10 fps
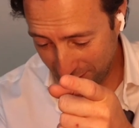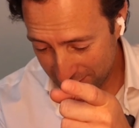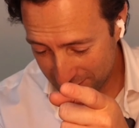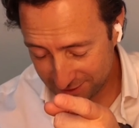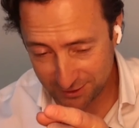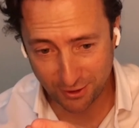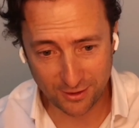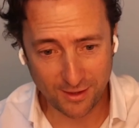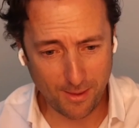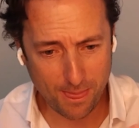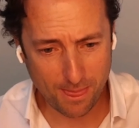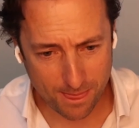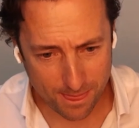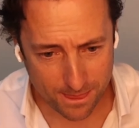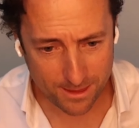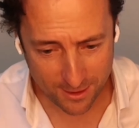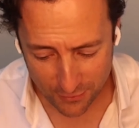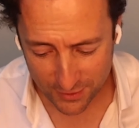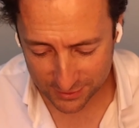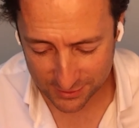and you know you
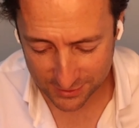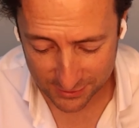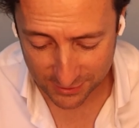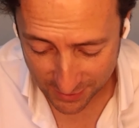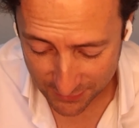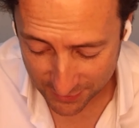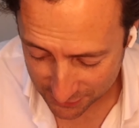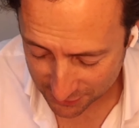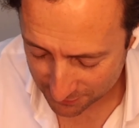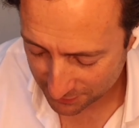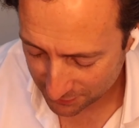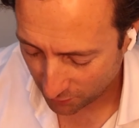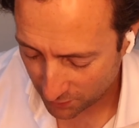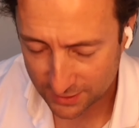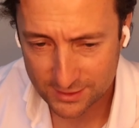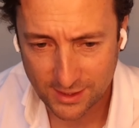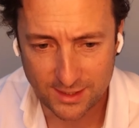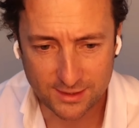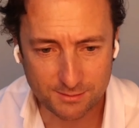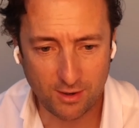know, this is this is it. This is the, the you know we can
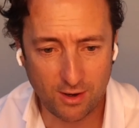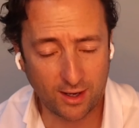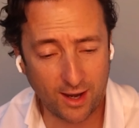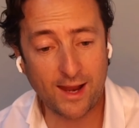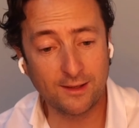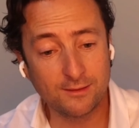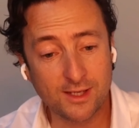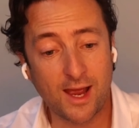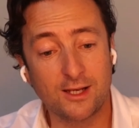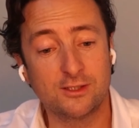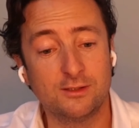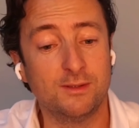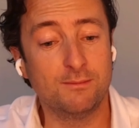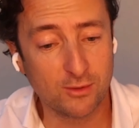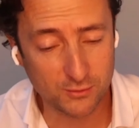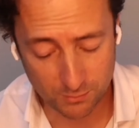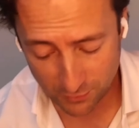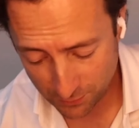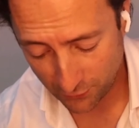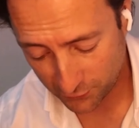take this market and actually be much
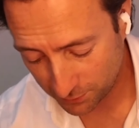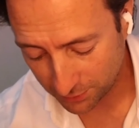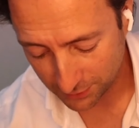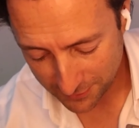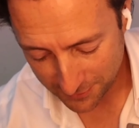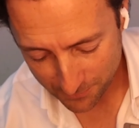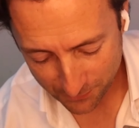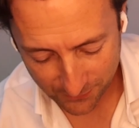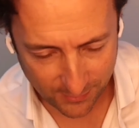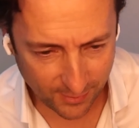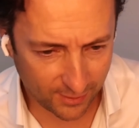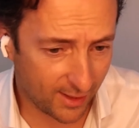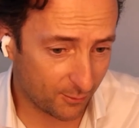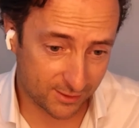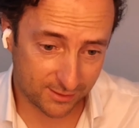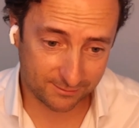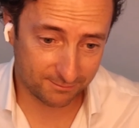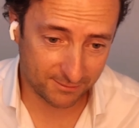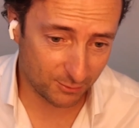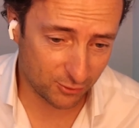more profitable. And that was
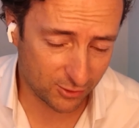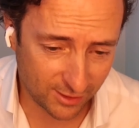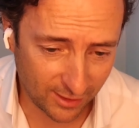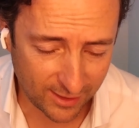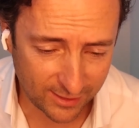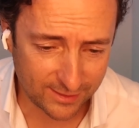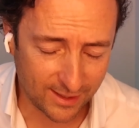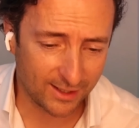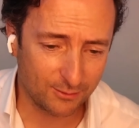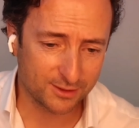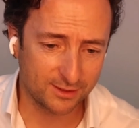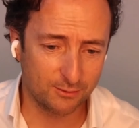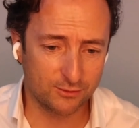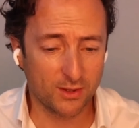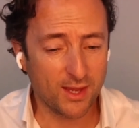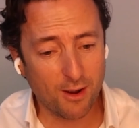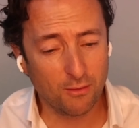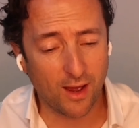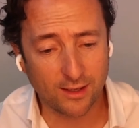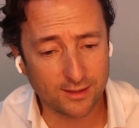it was just night and day, wasn't it? it was,
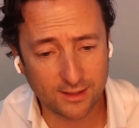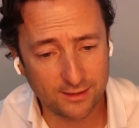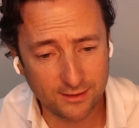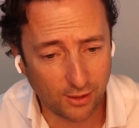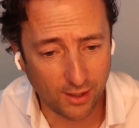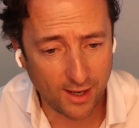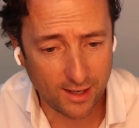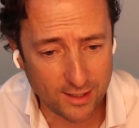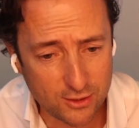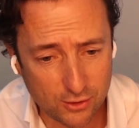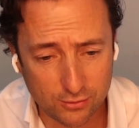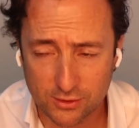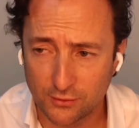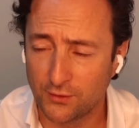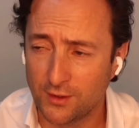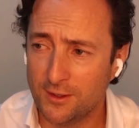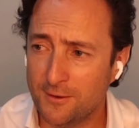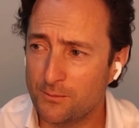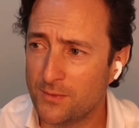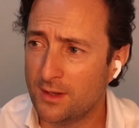without that, I think you know you sort of,
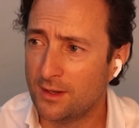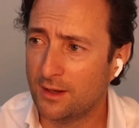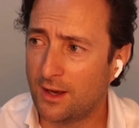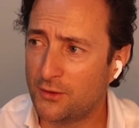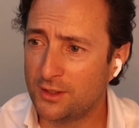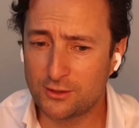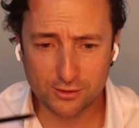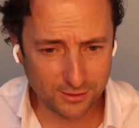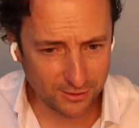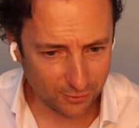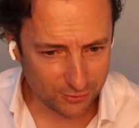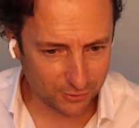I think so you know